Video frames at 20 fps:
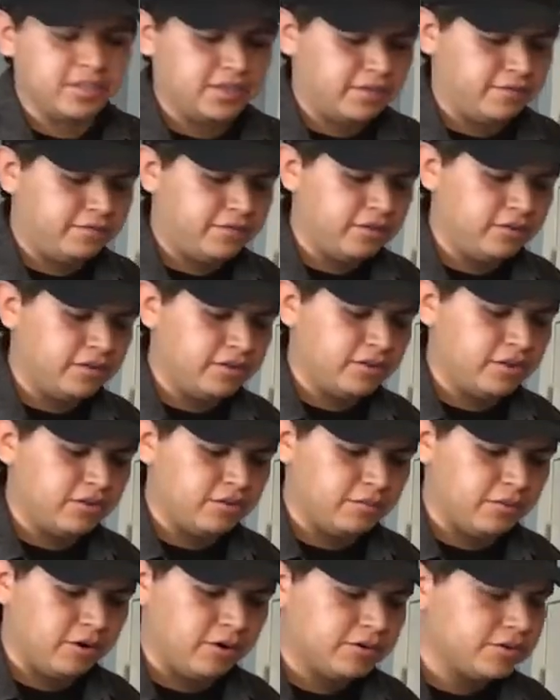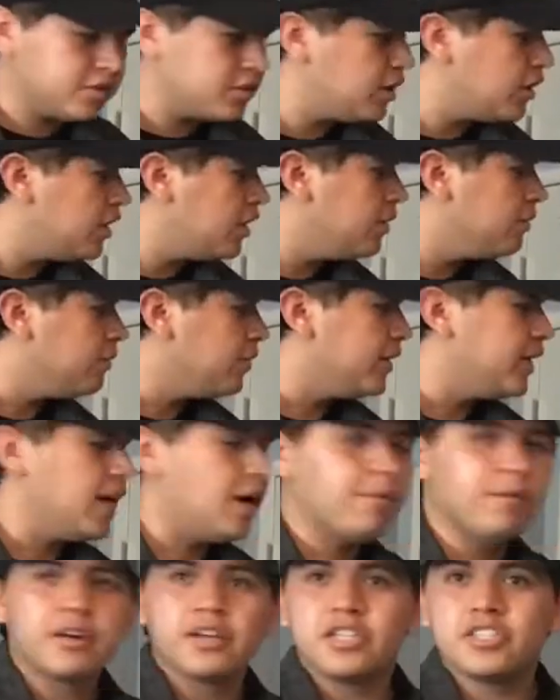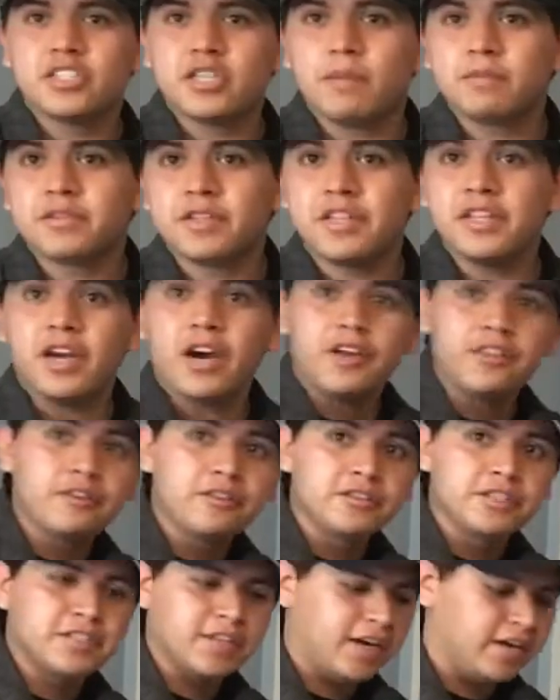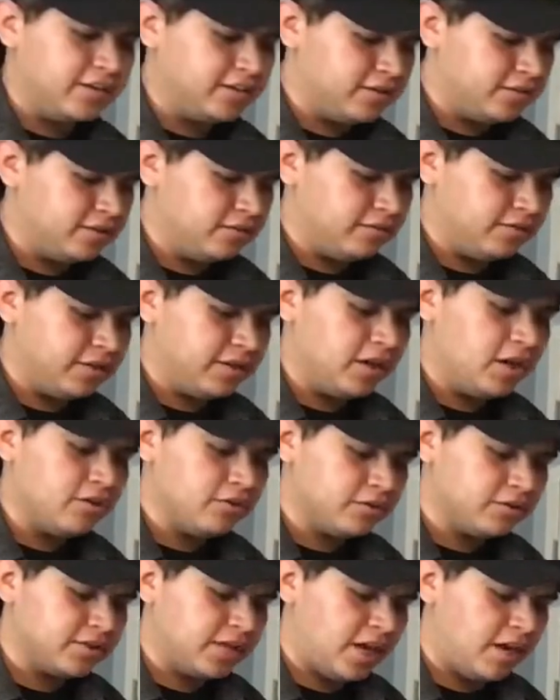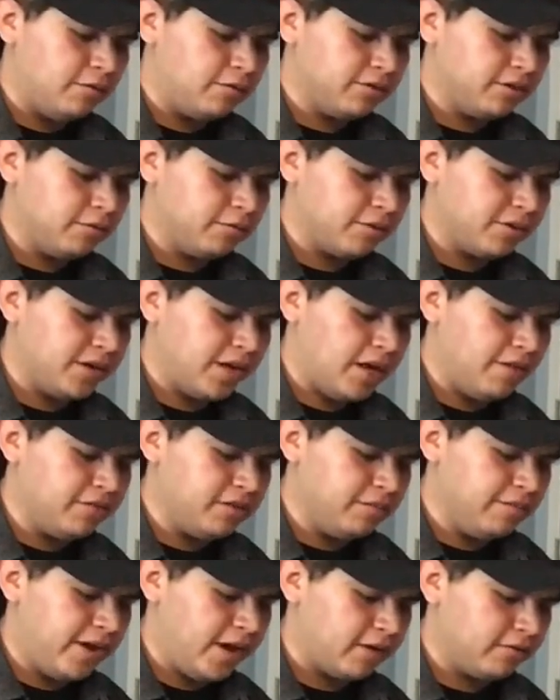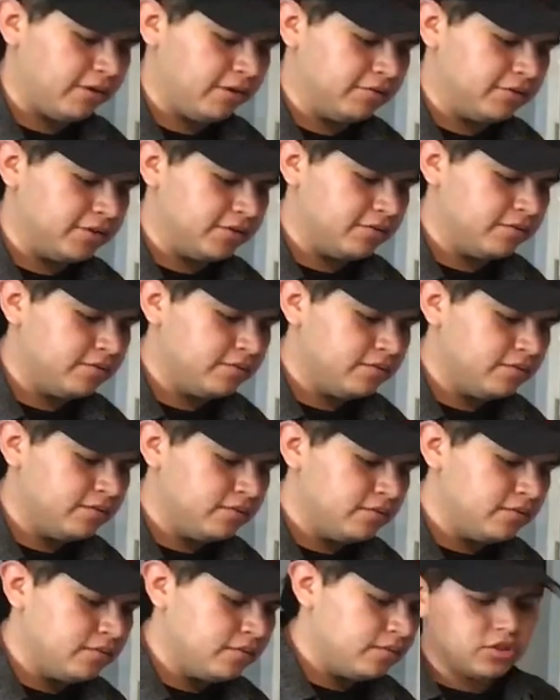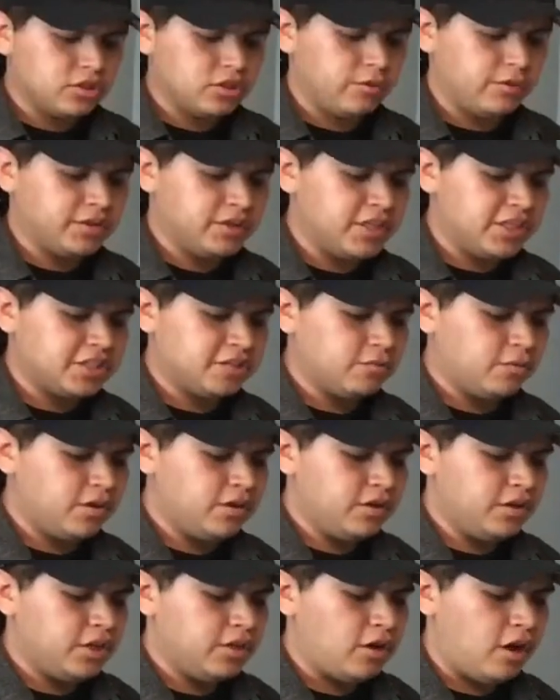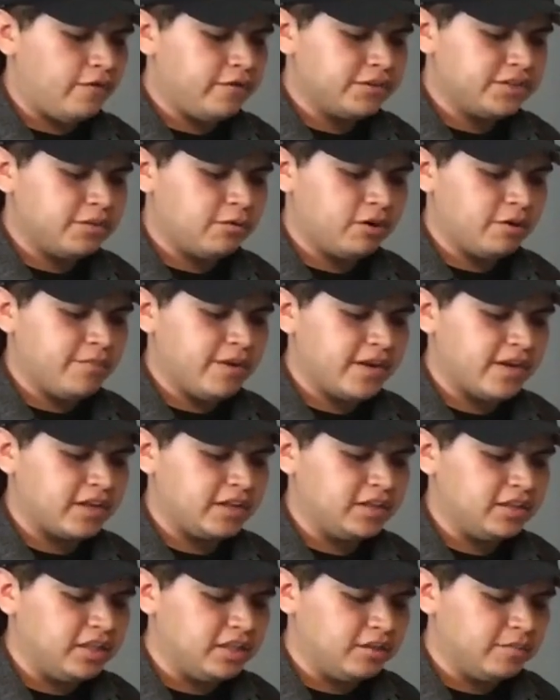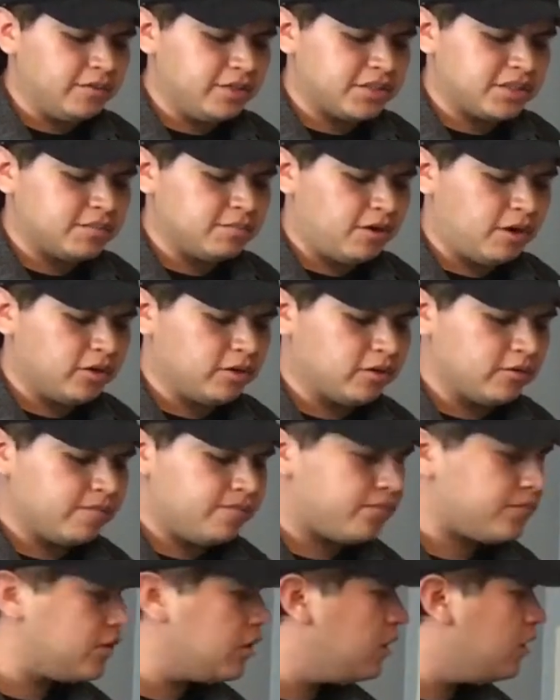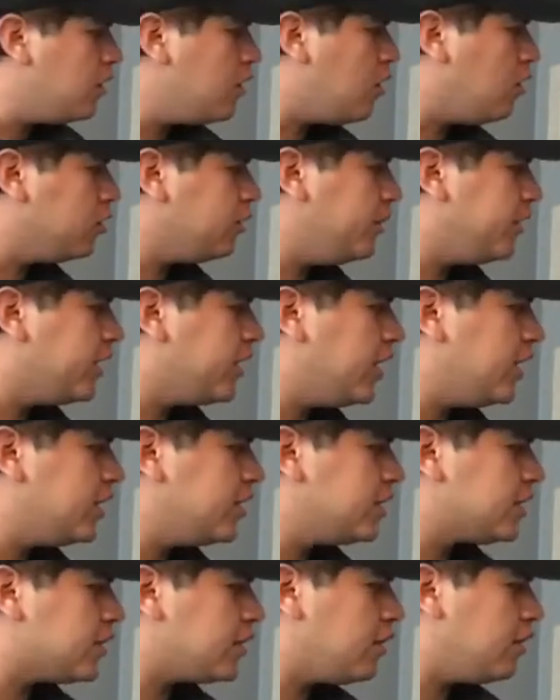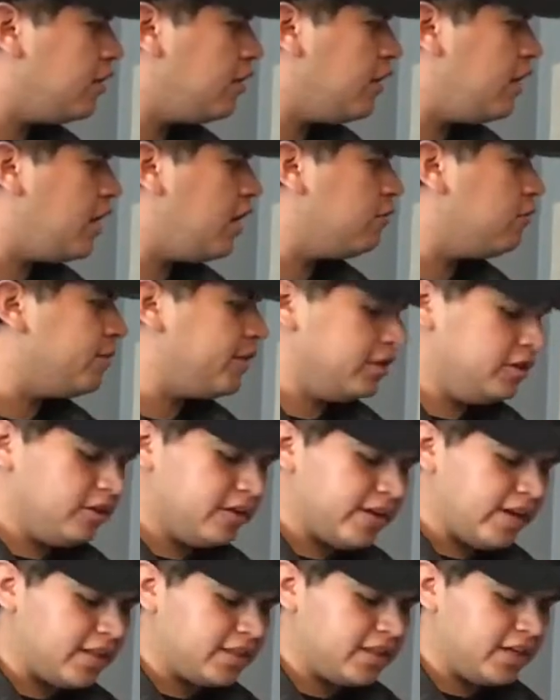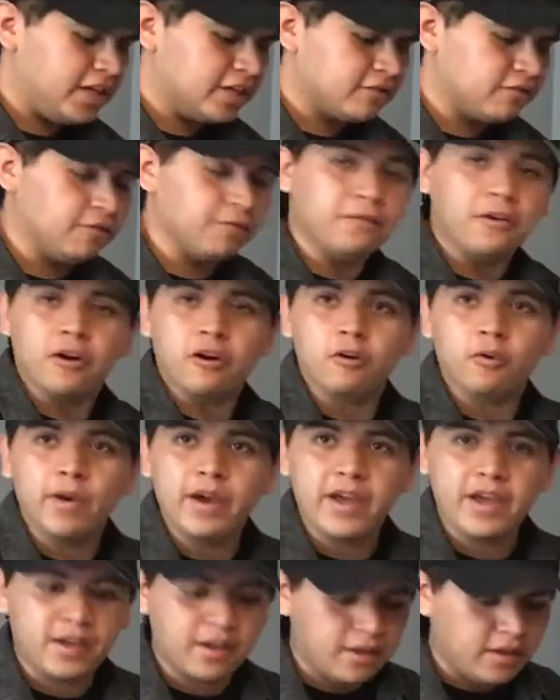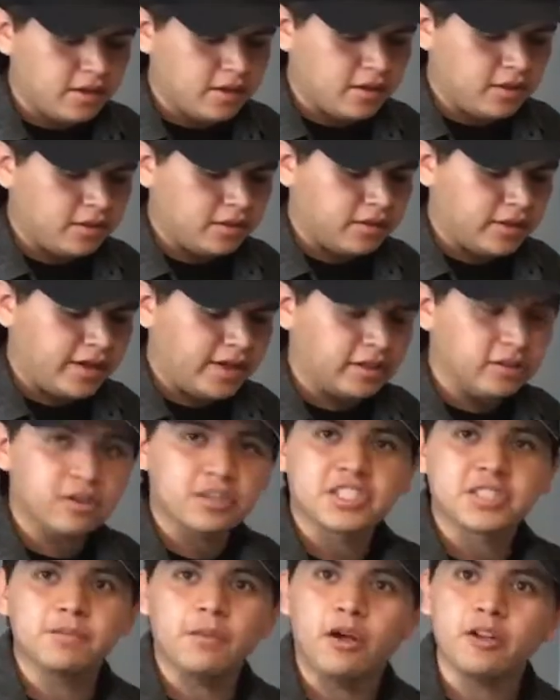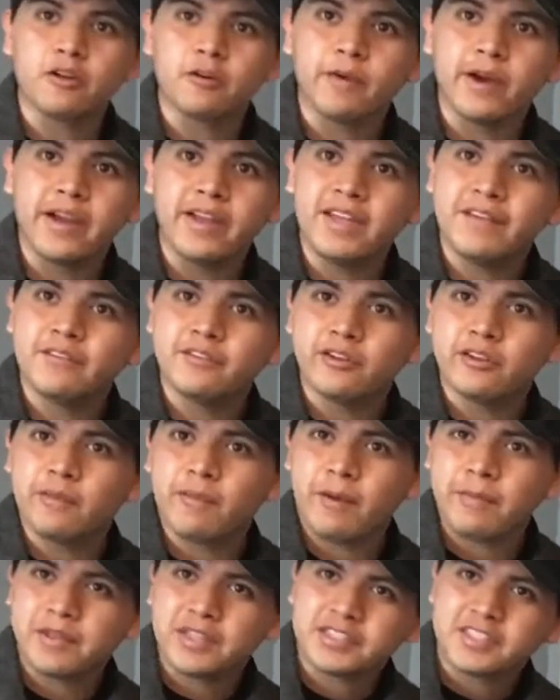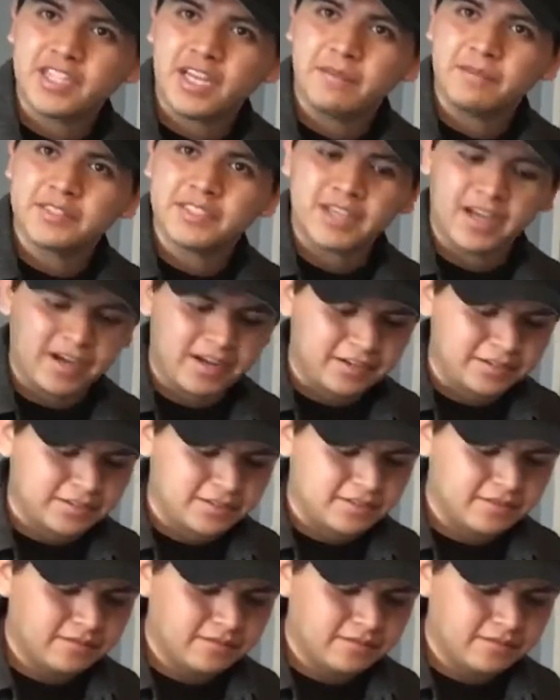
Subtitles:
and fill in the other parts, but now we're gonna jump to the other side too, the other tower that we're gonna have in the background. So with this one, you obviously want to make it a little bit smaller, only because when we look at things from far away, they look smaller, right? Even though they might be the same size.